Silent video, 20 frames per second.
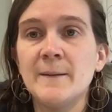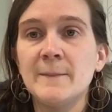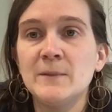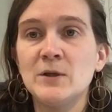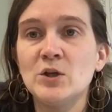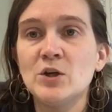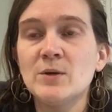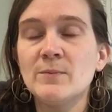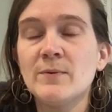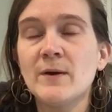
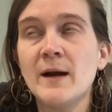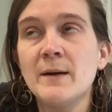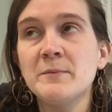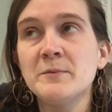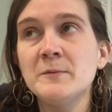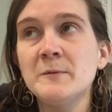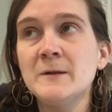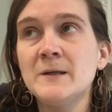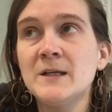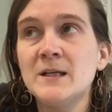You could
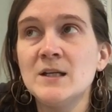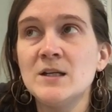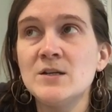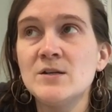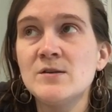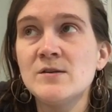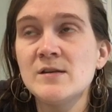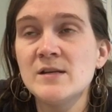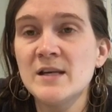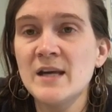
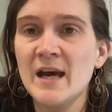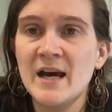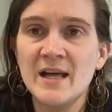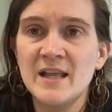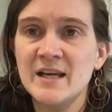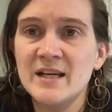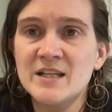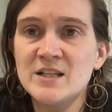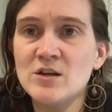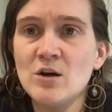probably,
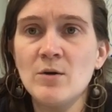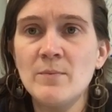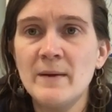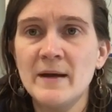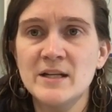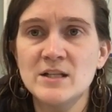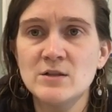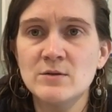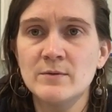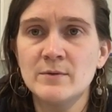like a dull
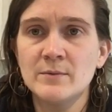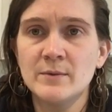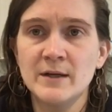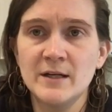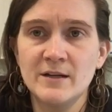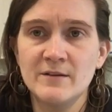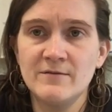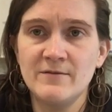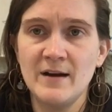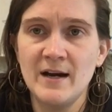pencil would
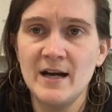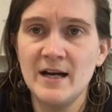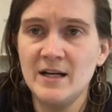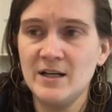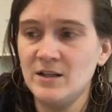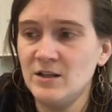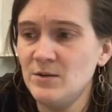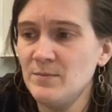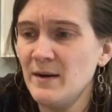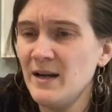work fine.
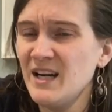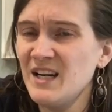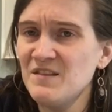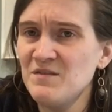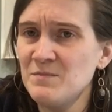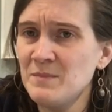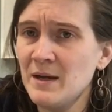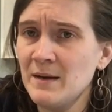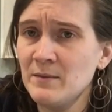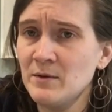You might
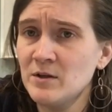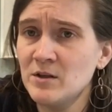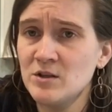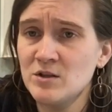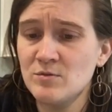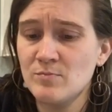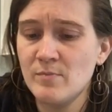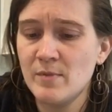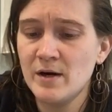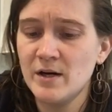even be able to
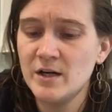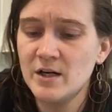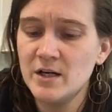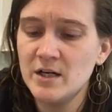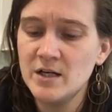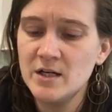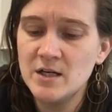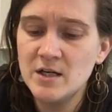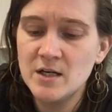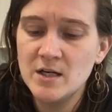use a
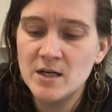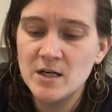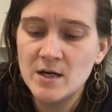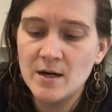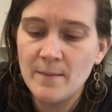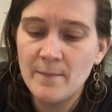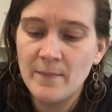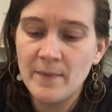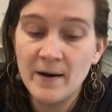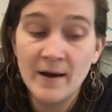marker,
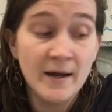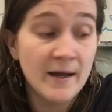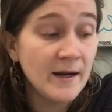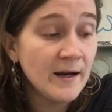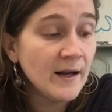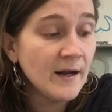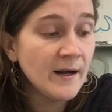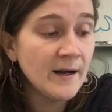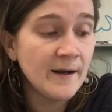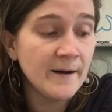but
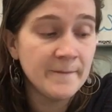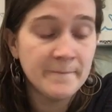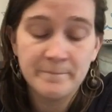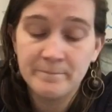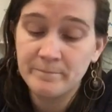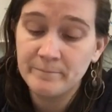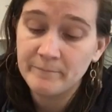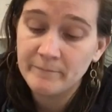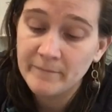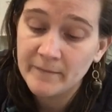
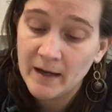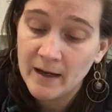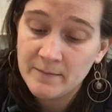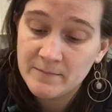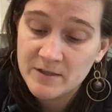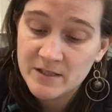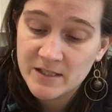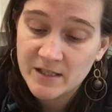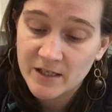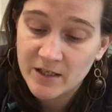I'm
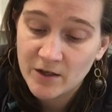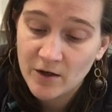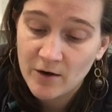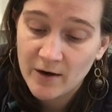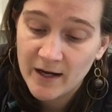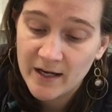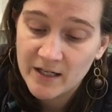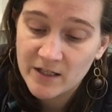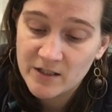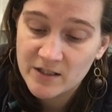just gonna go
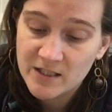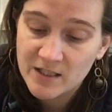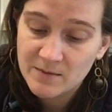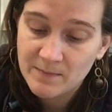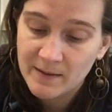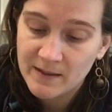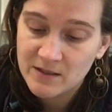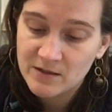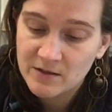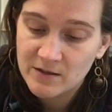ahead and use this
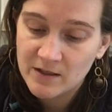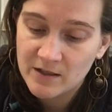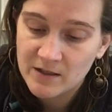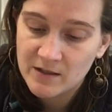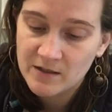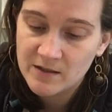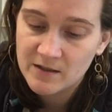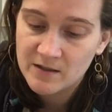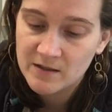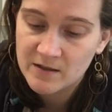pencil here.
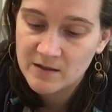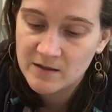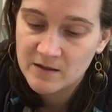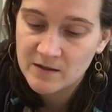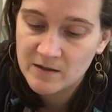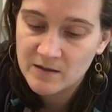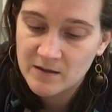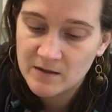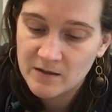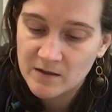
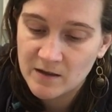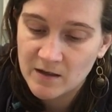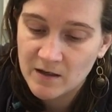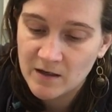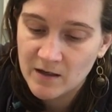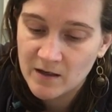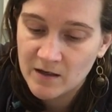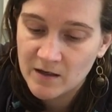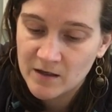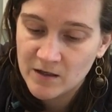
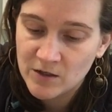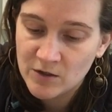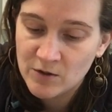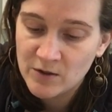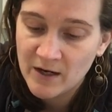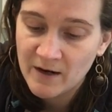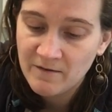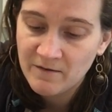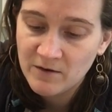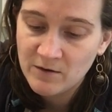You
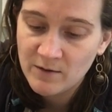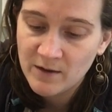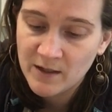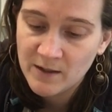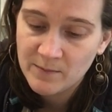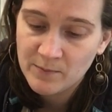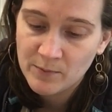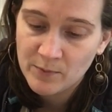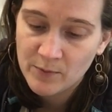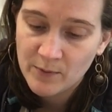definitely
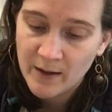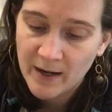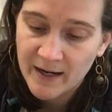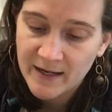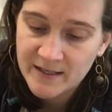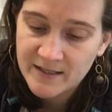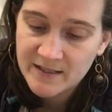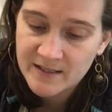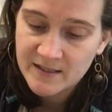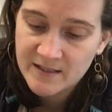wanna
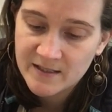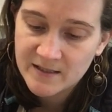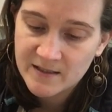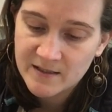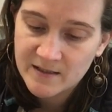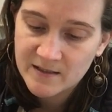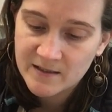press.